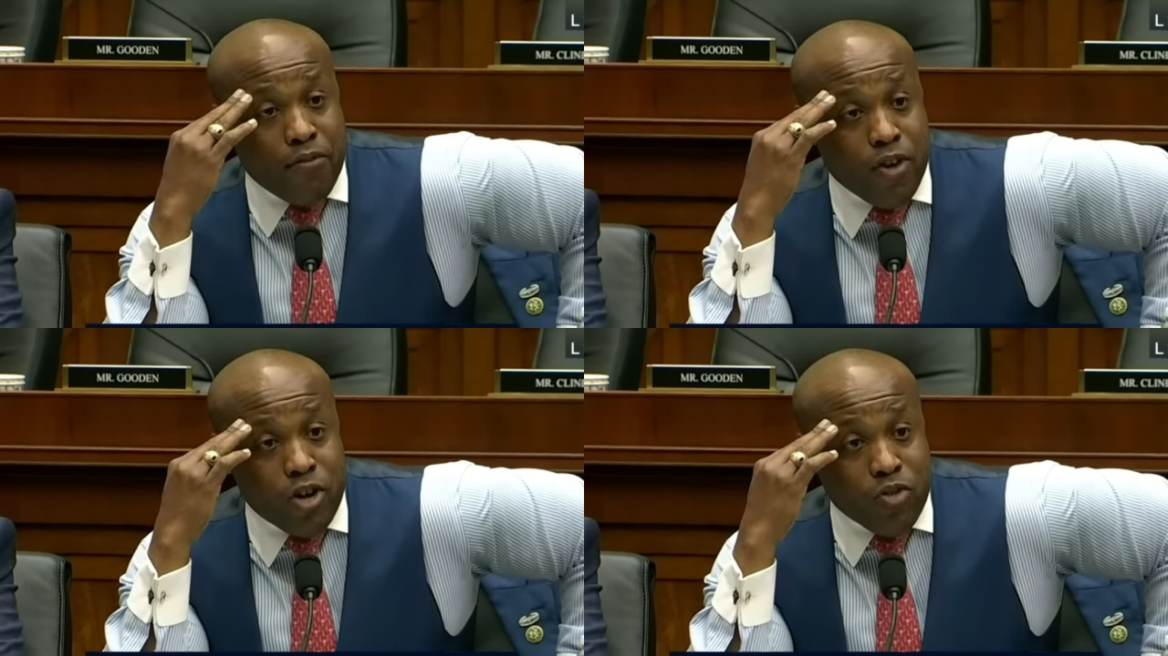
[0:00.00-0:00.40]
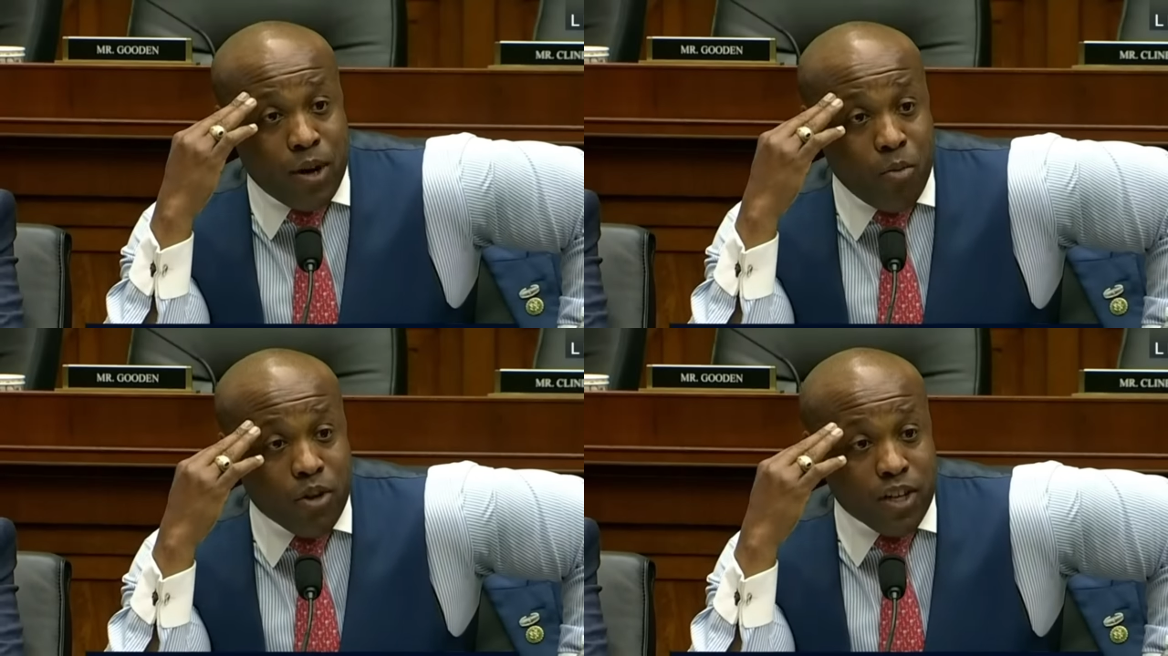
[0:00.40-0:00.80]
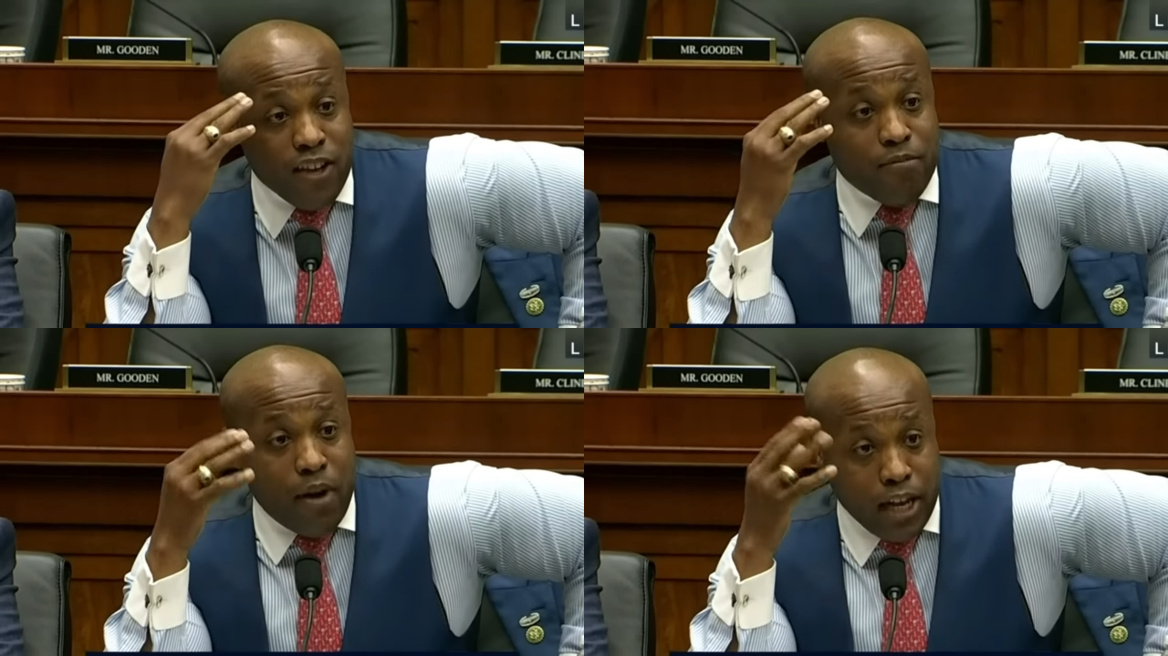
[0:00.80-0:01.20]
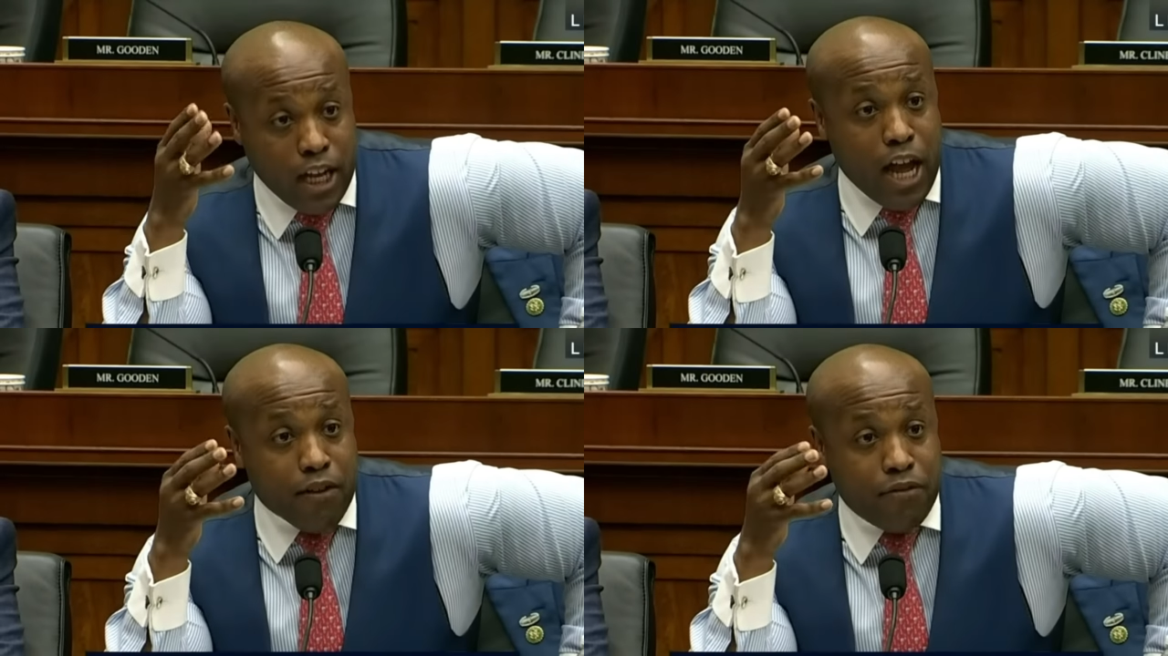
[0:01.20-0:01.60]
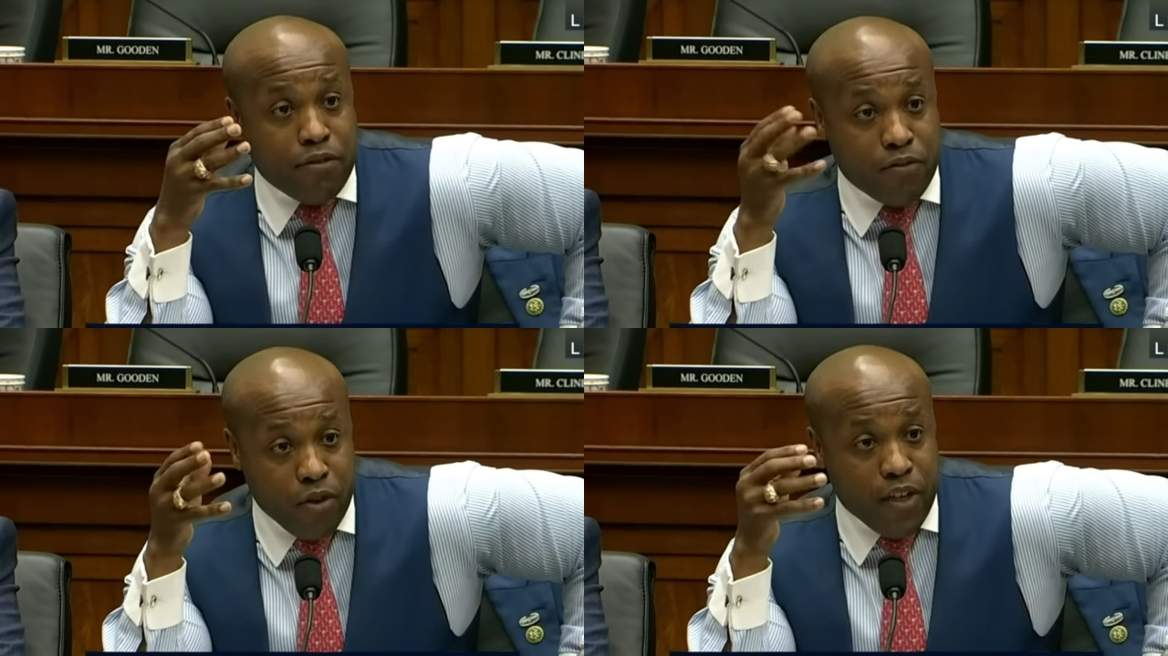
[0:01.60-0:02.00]
veteran. I'm willing to give my life
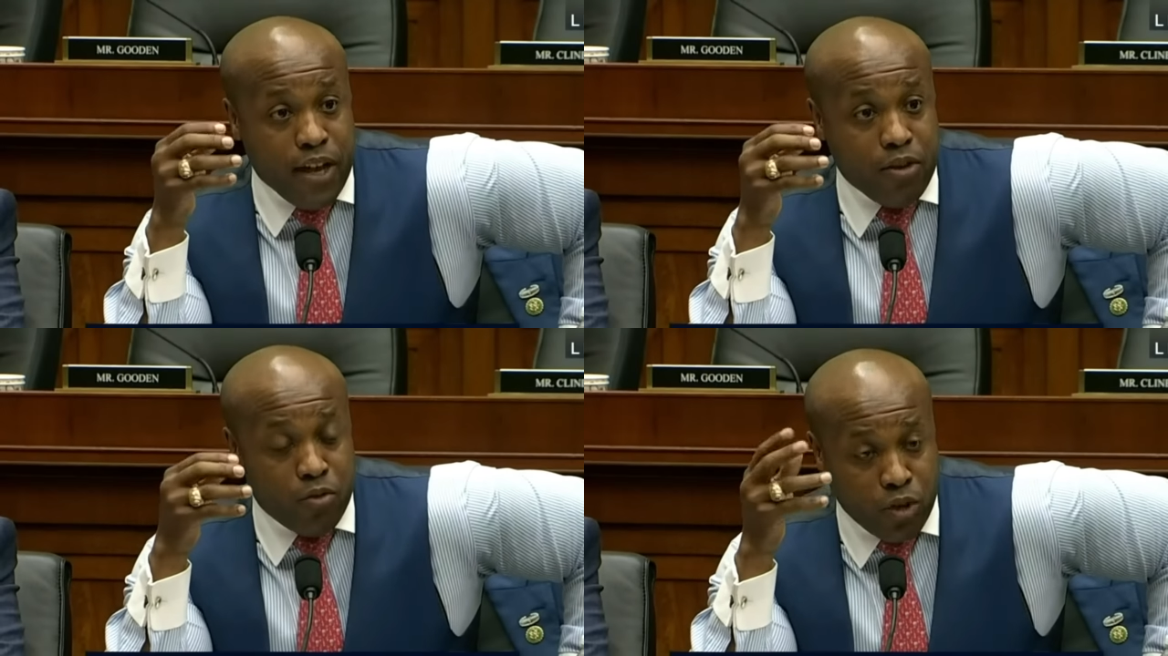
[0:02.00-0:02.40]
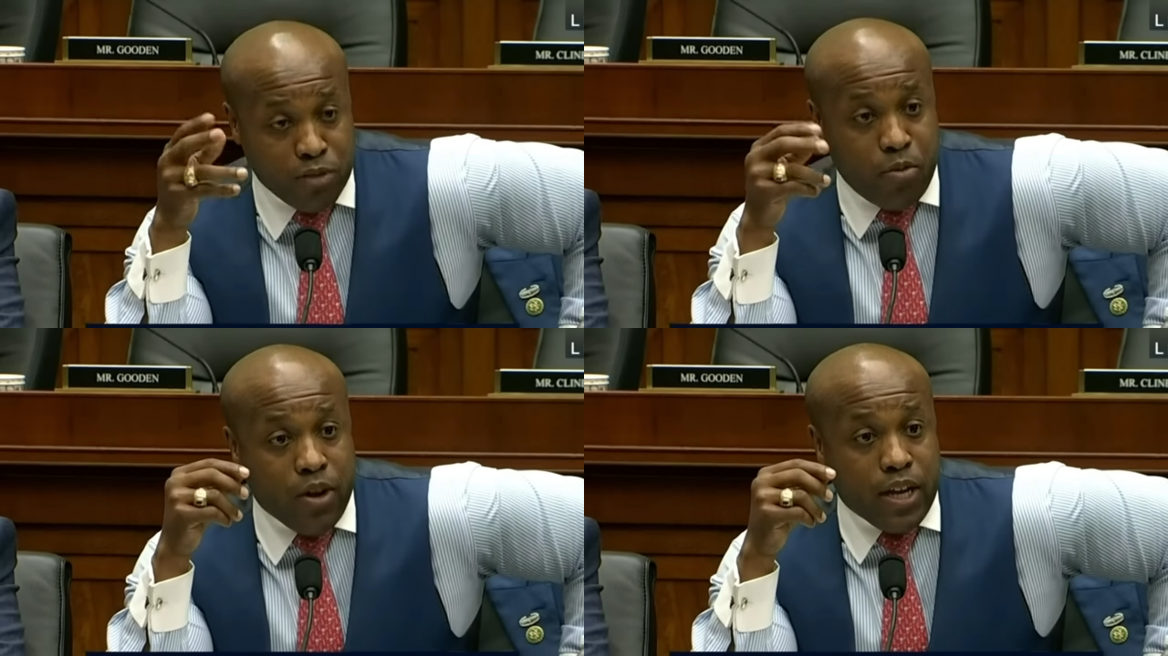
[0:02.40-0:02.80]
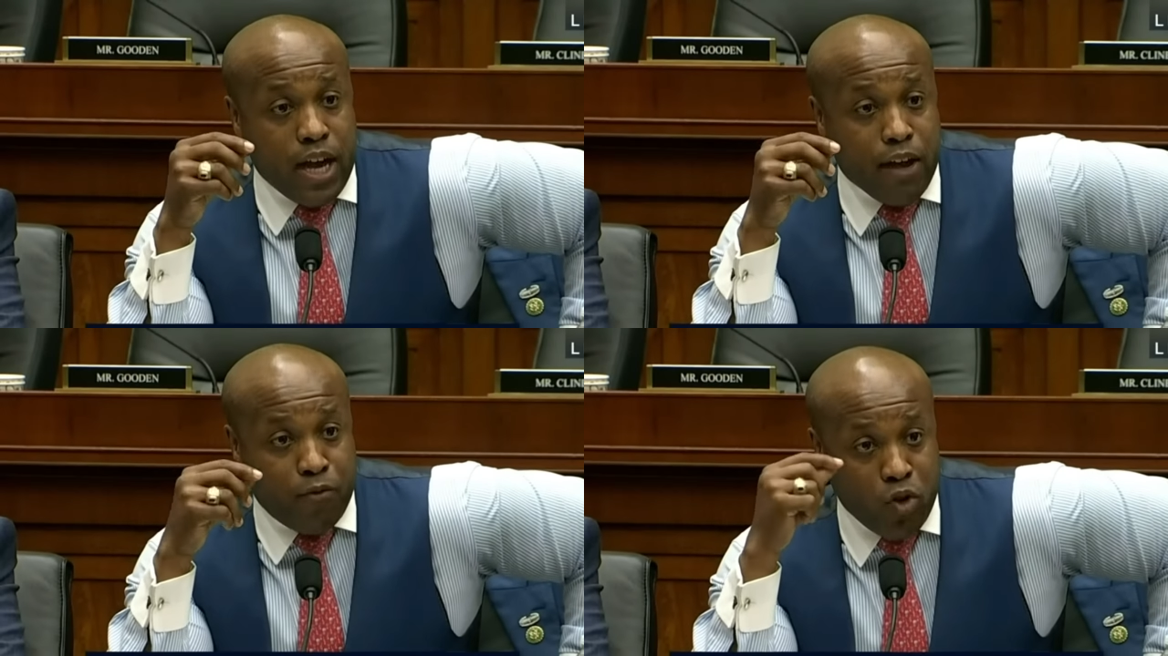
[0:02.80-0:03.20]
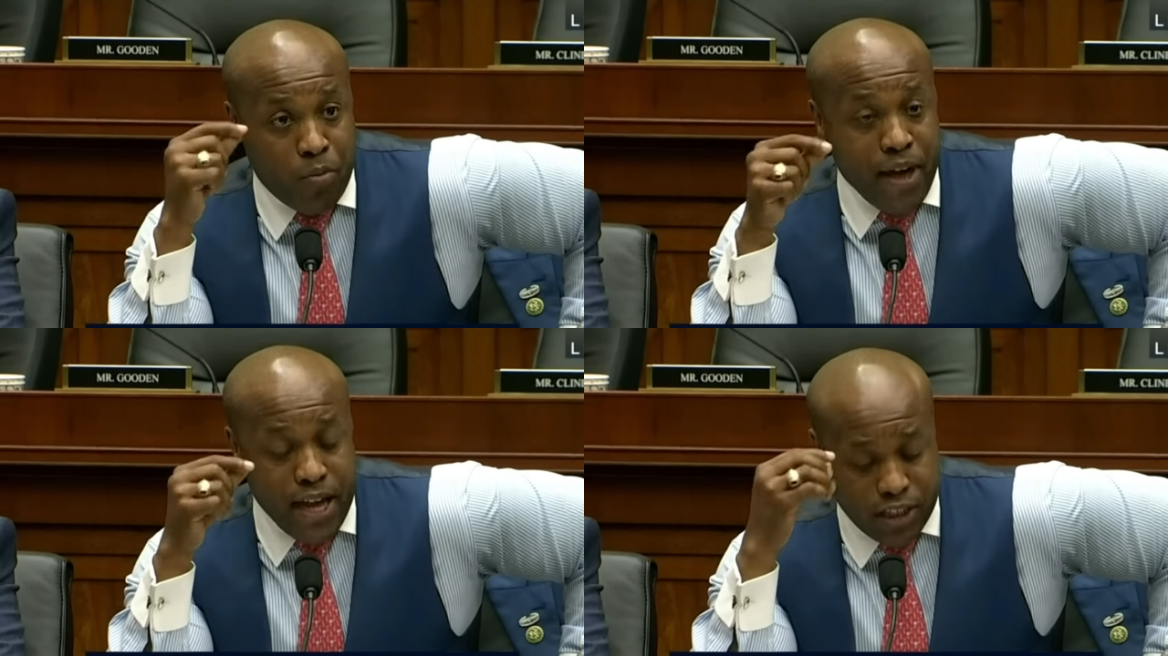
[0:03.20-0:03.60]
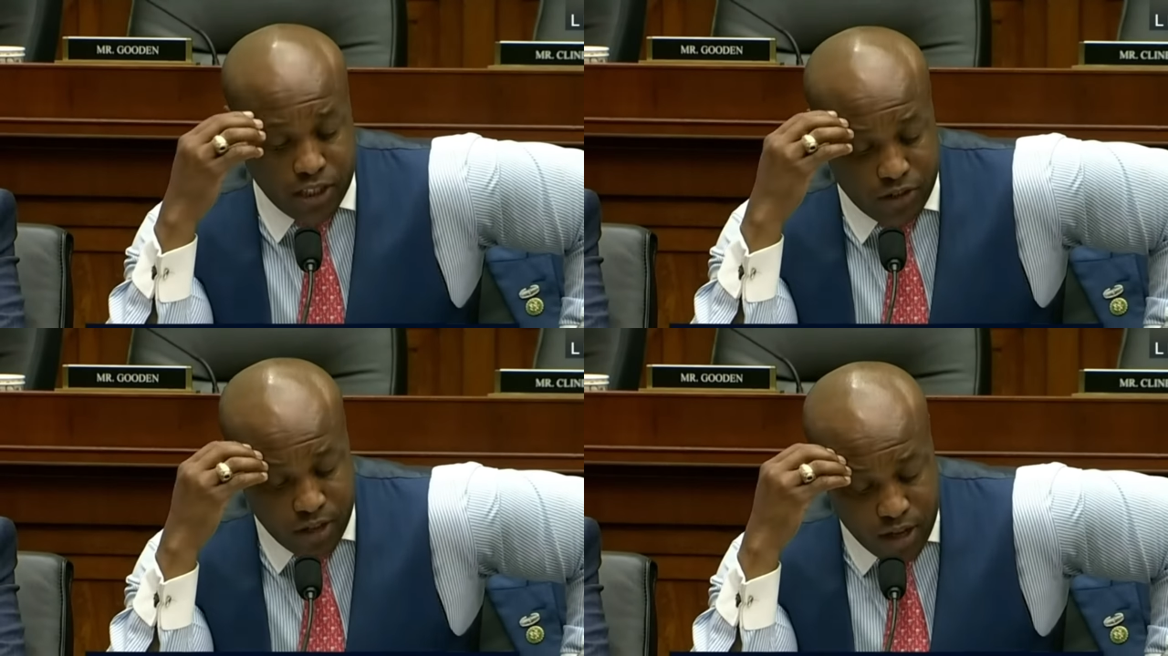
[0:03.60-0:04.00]
for that. West Point guy, flew
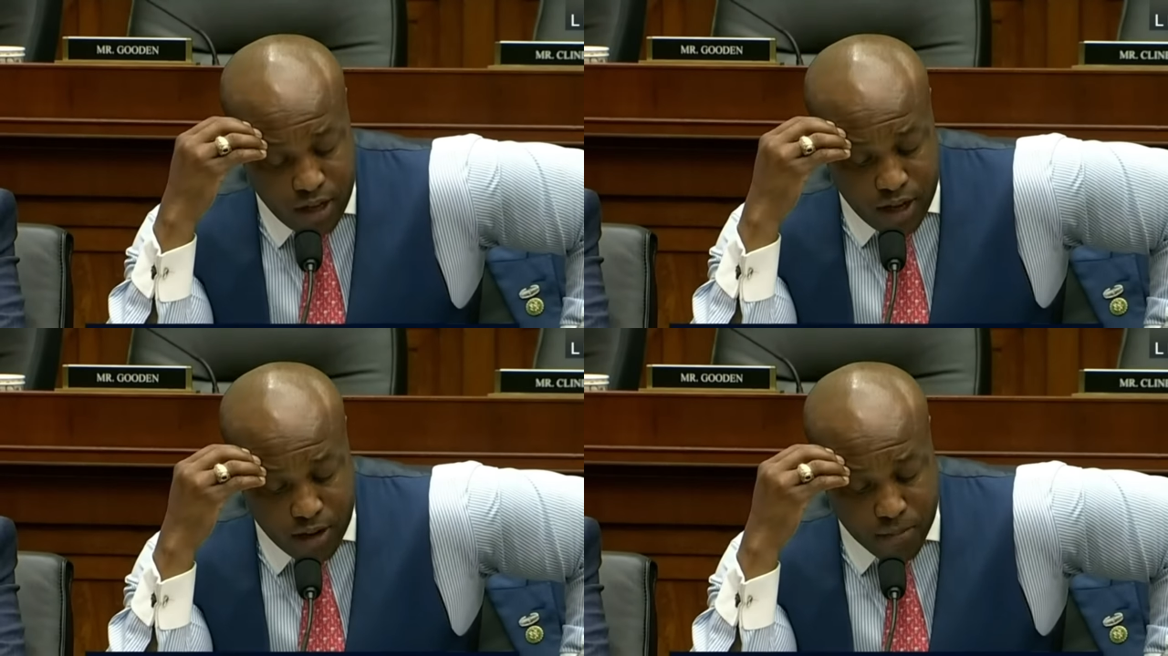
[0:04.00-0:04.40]
Apaches in